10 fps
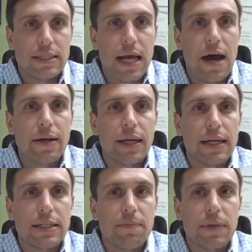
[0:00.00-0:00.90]
out and
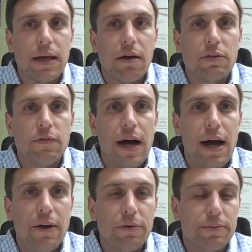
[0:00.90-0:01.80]
get something else
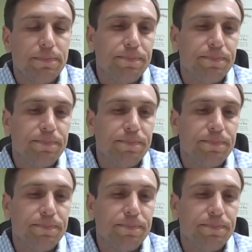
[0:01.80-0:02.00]
filed.